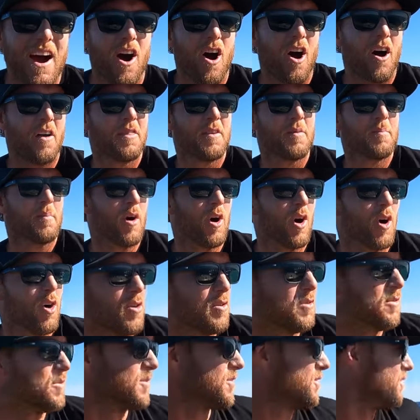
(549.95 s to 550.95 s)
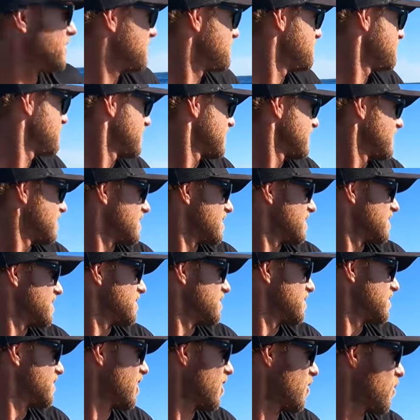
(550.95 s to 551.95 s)
are on the move.
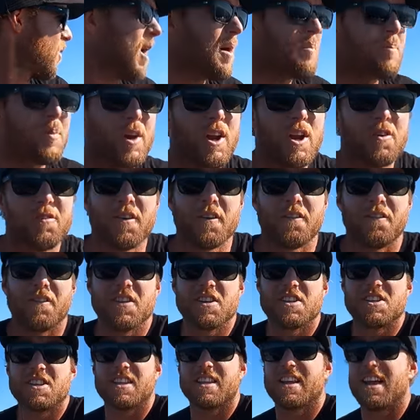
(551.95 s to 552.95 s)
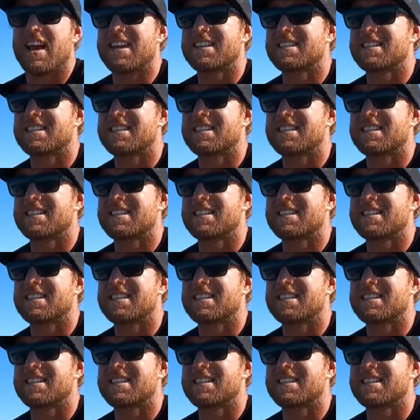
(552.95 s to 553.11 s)
Got one beautiful fish in the